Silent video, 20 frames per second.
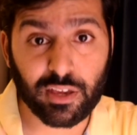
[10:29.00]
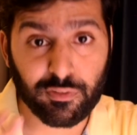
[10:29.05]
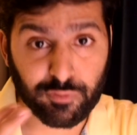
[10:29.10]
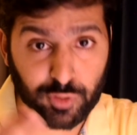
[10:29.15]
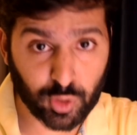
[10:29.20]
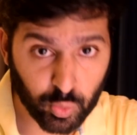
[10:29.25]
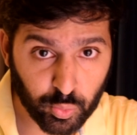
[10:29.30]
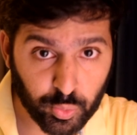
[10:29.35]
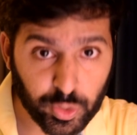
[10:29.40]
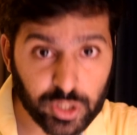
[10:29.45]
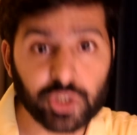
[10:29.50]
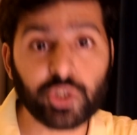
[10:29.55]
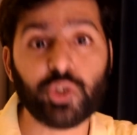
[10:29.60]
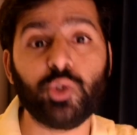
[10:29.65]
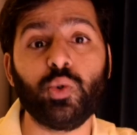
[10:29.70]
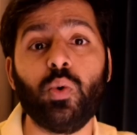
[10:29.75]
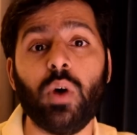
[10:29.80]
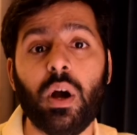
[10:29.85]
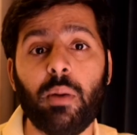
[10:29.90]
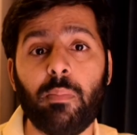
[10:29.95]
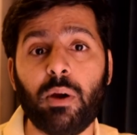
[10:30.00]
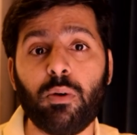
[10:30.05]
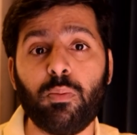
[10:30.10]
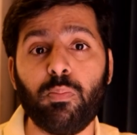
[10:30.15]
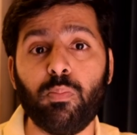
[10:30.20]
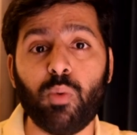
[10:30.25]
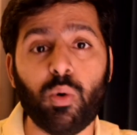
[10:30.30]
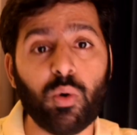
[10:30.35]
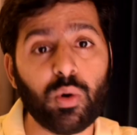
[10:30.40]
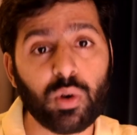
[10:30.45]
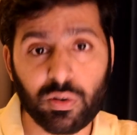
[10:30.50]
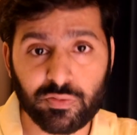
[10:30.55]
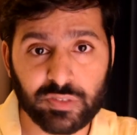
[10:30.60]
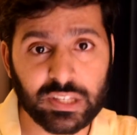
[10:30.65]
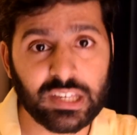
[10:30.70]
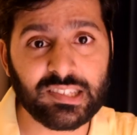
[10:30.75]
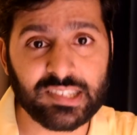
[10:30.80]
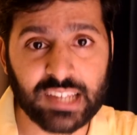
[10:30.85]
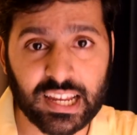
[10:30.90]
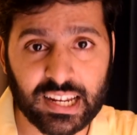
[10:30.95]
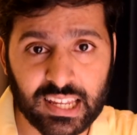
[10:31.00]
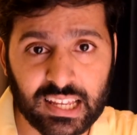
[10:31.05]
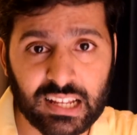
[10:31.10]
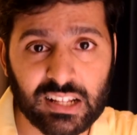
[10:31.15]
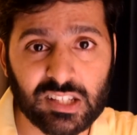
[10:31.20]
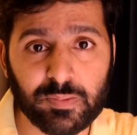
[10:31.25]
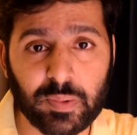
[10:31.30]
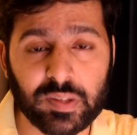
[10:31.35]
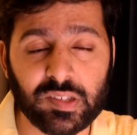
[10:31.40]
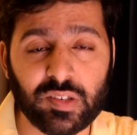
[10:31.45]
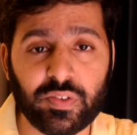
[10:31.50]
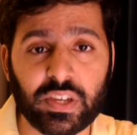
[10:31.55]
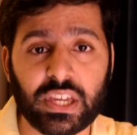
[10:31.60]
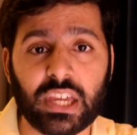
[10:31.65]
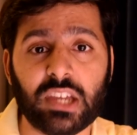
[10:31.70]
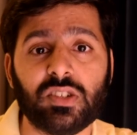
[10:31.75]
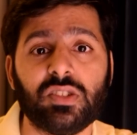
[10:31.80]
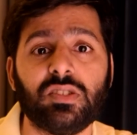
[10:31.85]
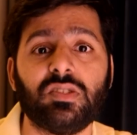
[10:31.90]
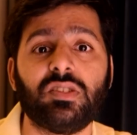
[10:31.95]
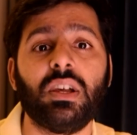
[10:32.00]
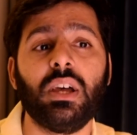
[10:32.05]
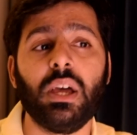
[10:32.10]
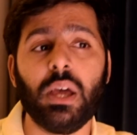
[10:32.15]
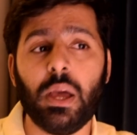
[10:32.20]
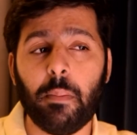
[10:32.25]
if you wish to about more of these technical specifications.